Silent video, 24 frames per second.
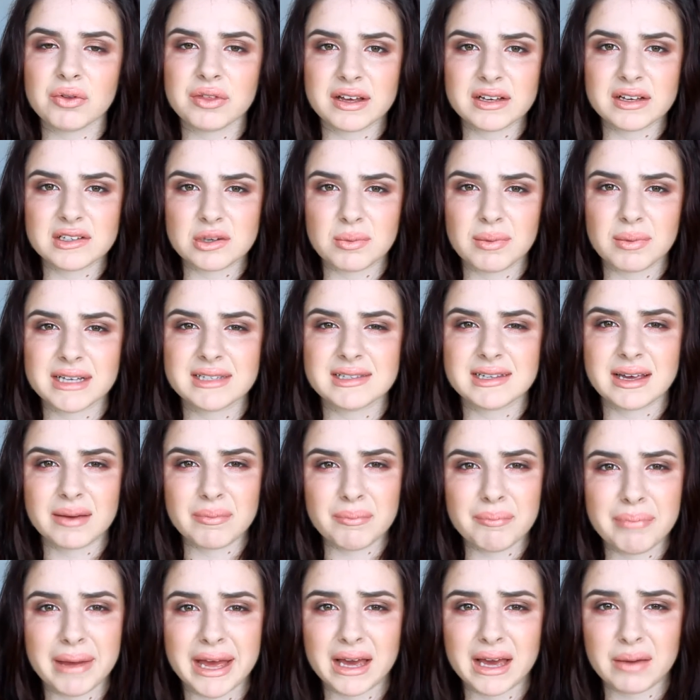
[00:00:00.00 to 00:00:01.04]
things on my
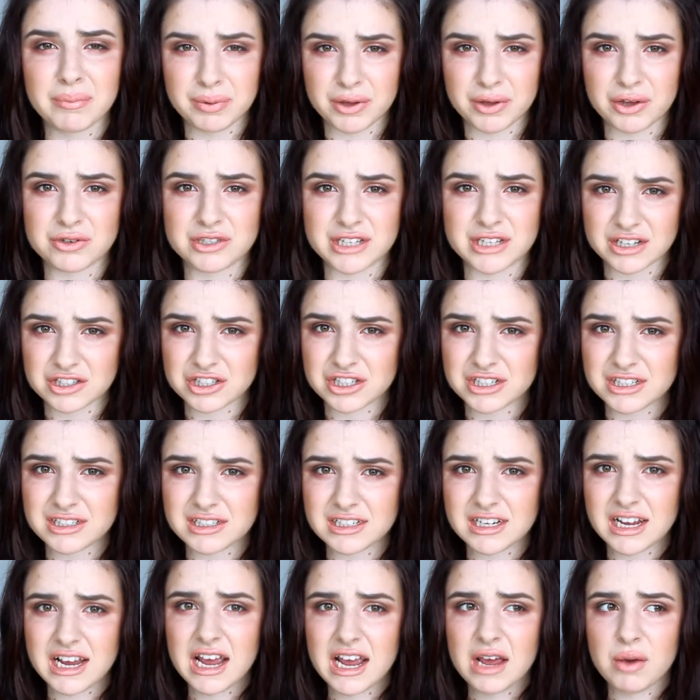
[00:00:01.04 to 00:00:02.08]
skin. Being a
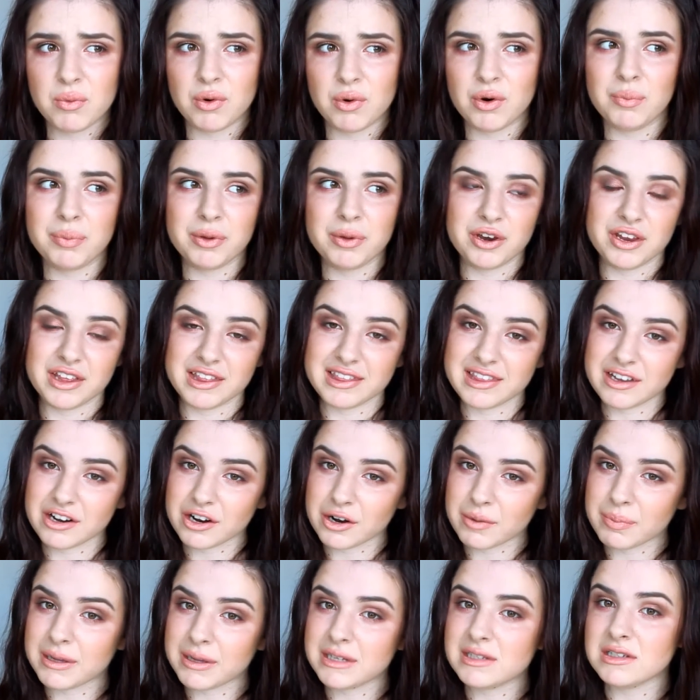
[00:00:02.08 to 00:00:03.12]
beautician or a beauty
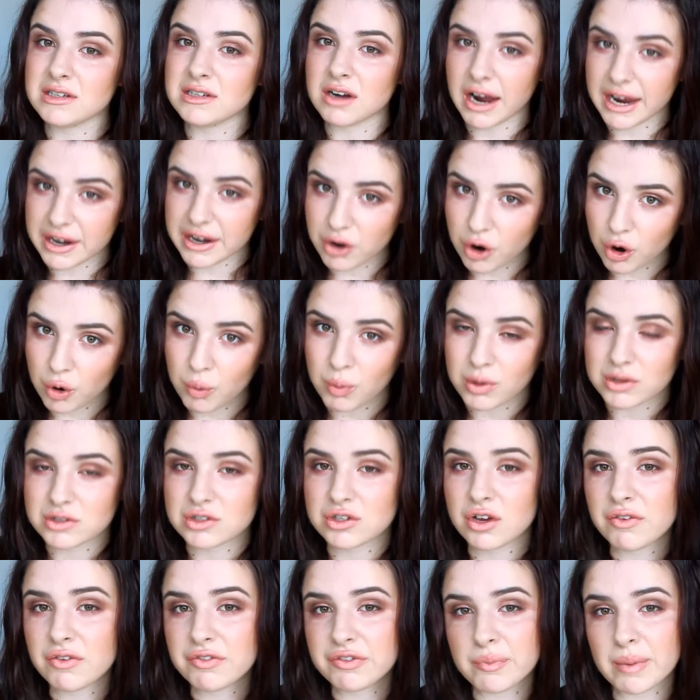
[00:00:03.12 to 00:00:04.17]
therapist, I know what's
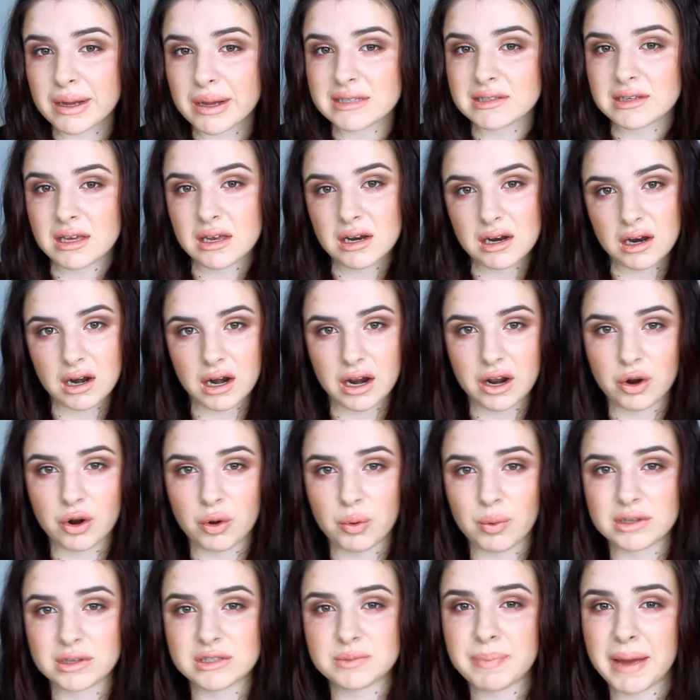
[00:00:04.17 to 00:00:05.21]
good for my skin and I know
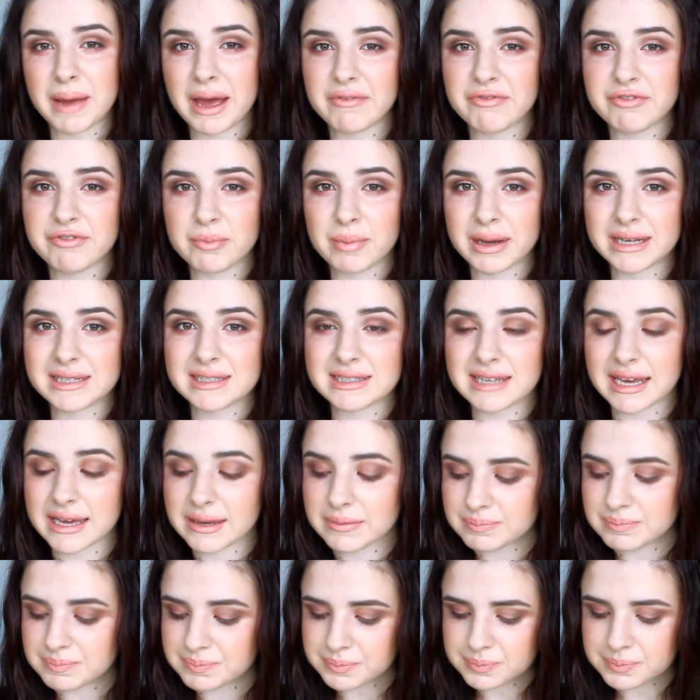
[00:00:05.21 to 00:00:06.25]
what's bad for my
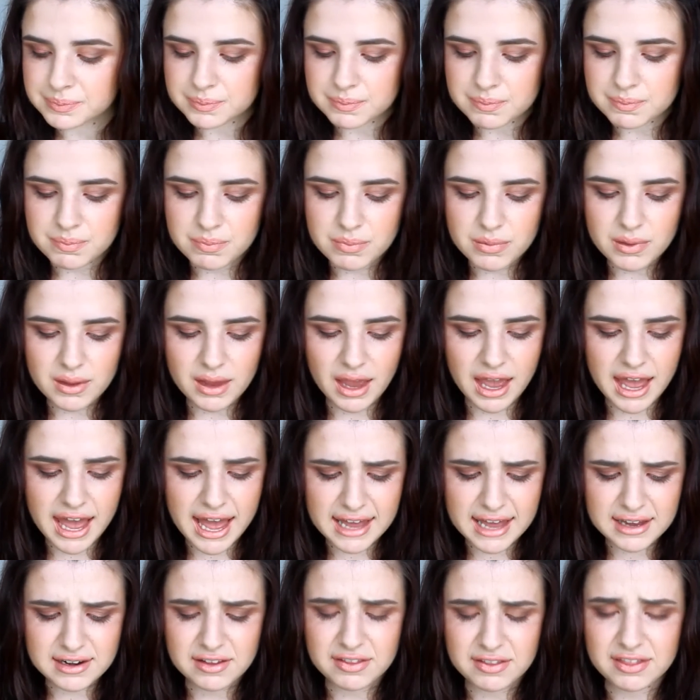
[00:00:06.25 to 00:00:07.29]
skin.
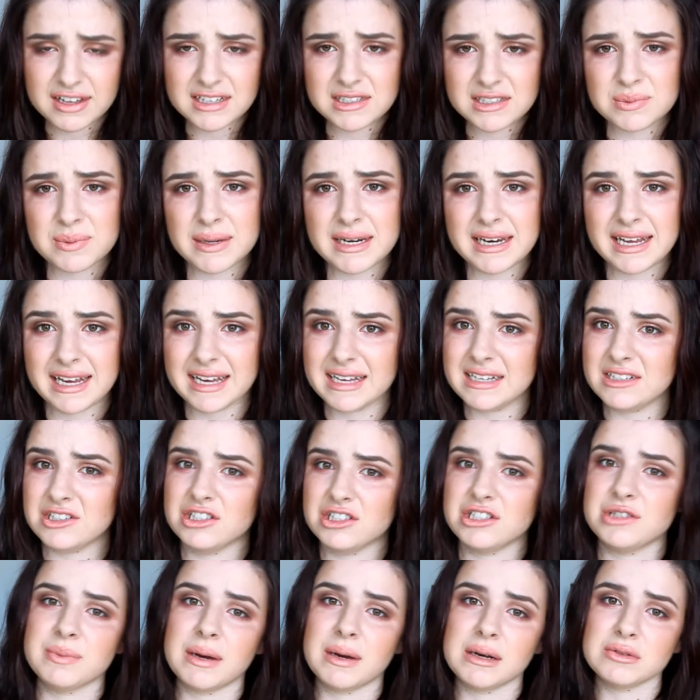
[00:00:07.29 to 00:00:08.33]
And this one here
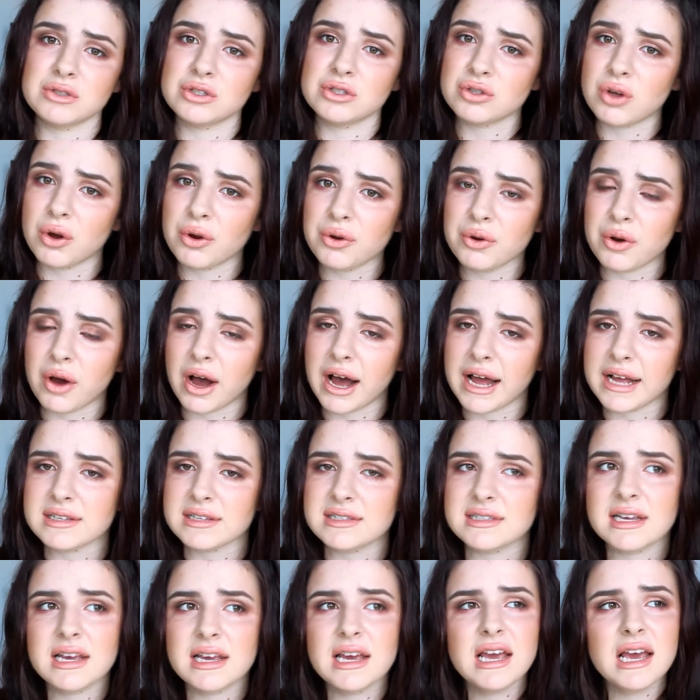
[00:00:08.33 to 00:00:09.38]
just smells so
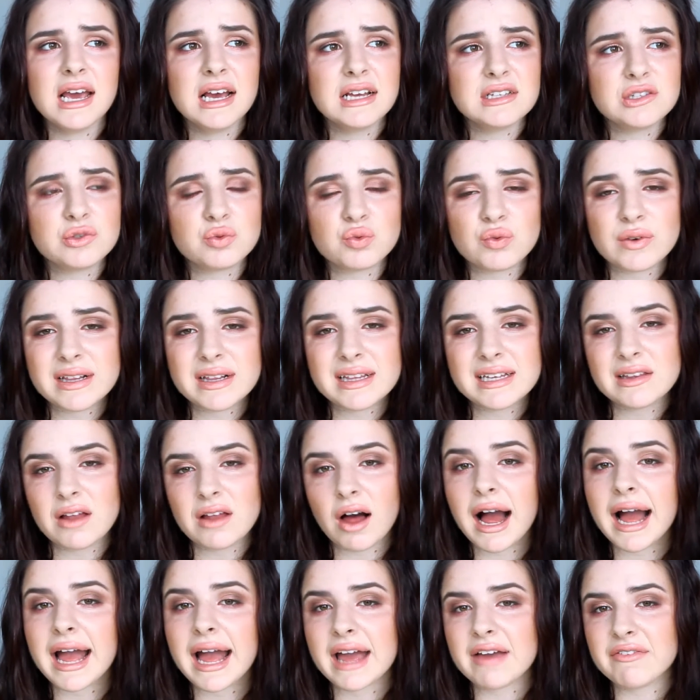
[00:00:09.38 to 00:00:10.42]
nice. It's really
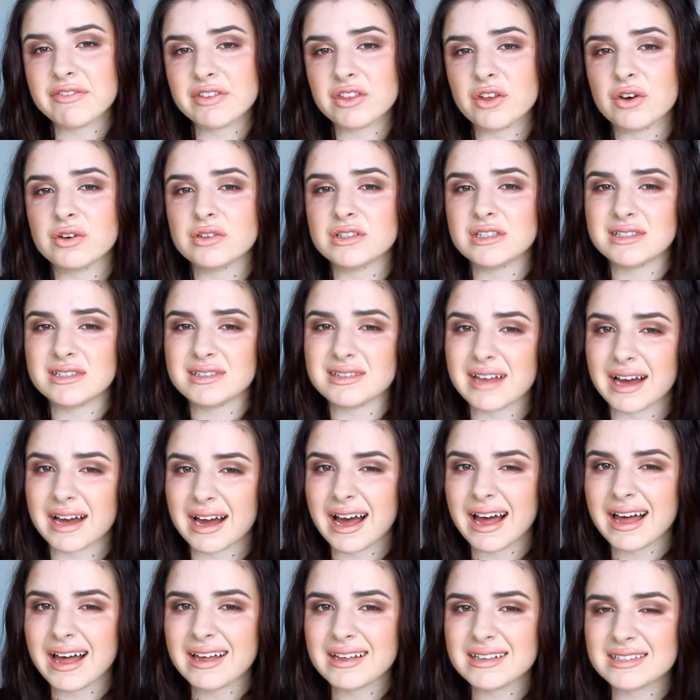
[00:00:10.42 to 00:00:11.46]
light even though it's
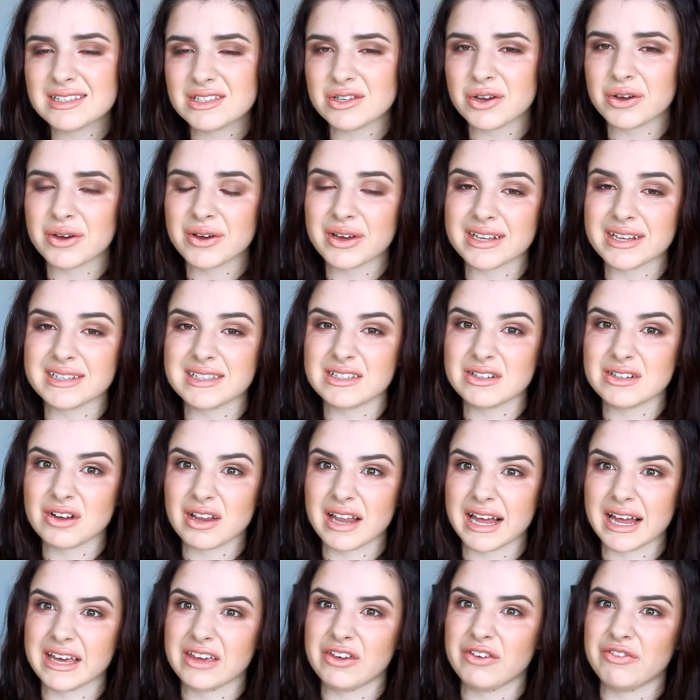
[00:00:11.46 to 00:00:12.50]
thicker, so it's not
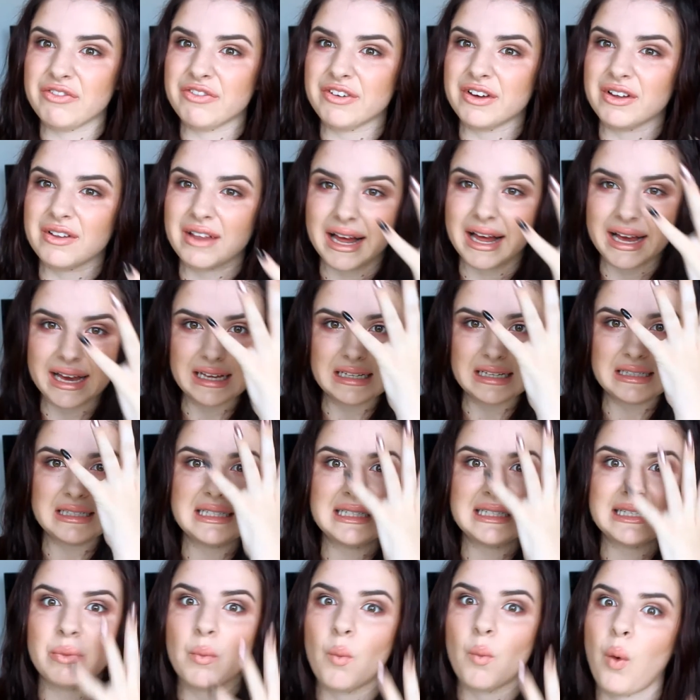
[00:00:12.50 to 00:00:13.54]
like you feel like
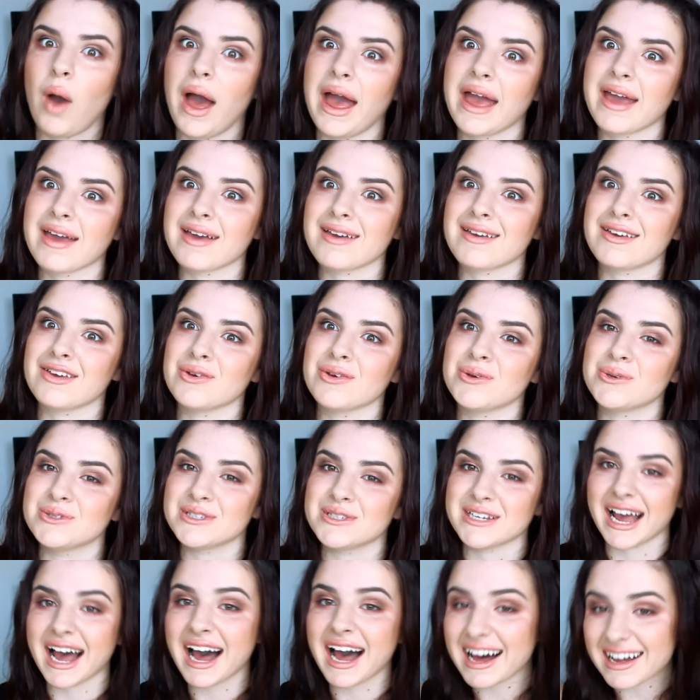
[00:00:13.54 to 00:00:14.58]
it's weighing you
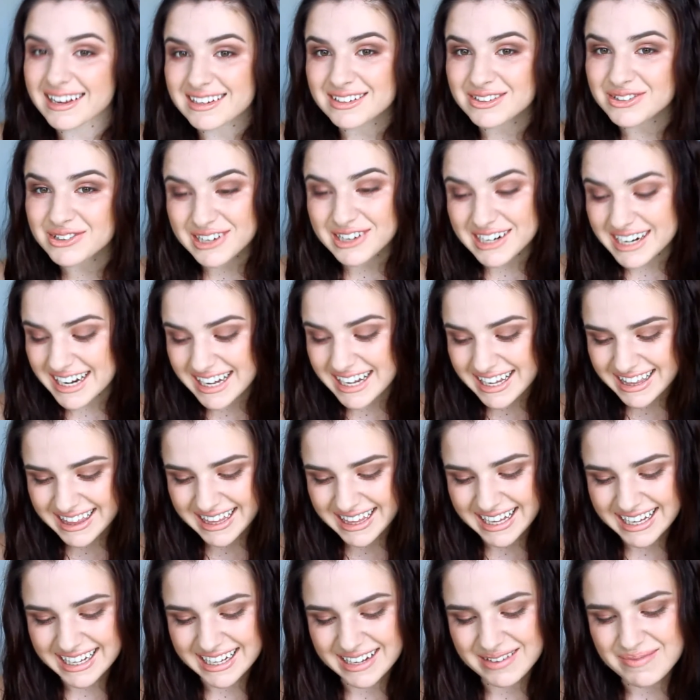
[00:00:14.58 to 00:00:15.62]
down or
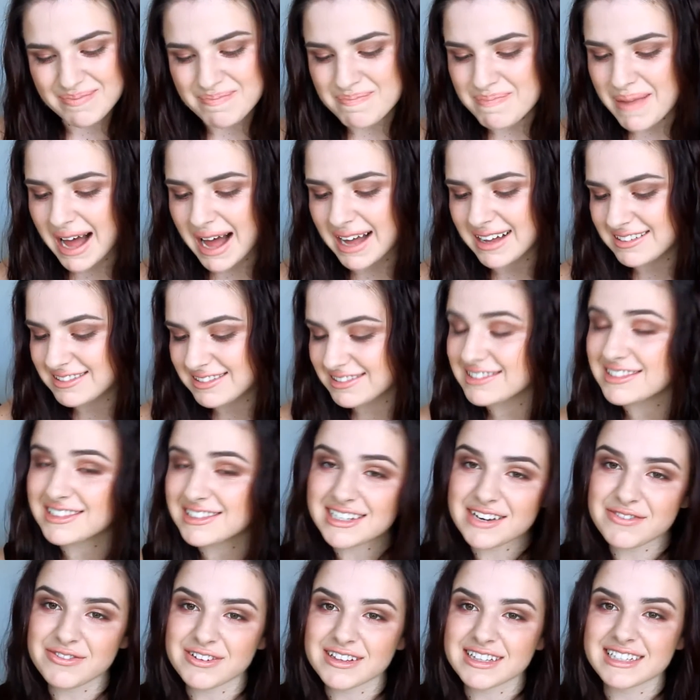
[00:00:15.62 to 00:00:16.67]
anything, but
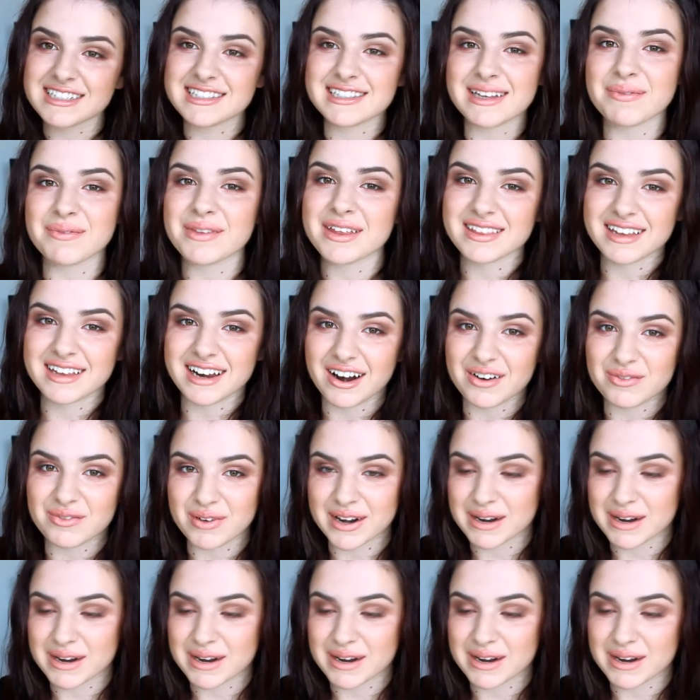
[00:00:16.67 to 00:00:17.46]
definitely something that I've